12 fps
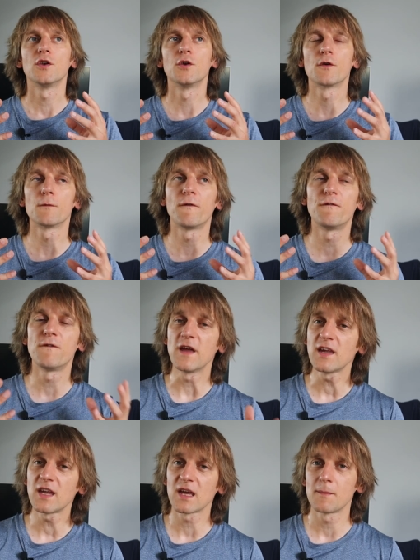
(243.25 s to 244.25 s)
you're
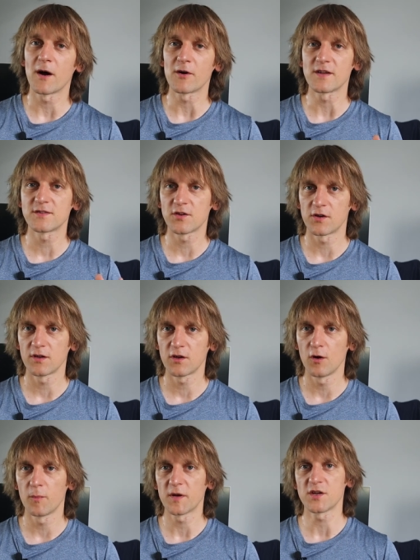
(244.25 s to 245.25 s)
thinking about a certain
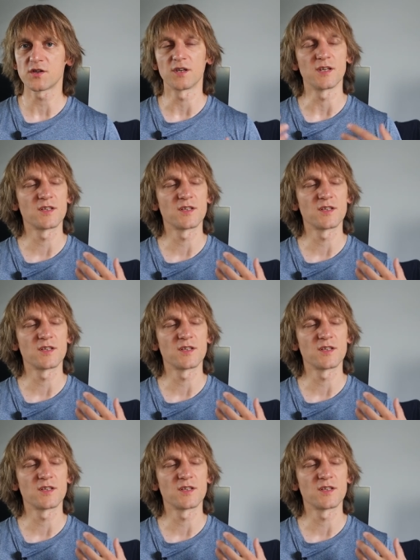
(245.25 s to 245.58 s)
competition,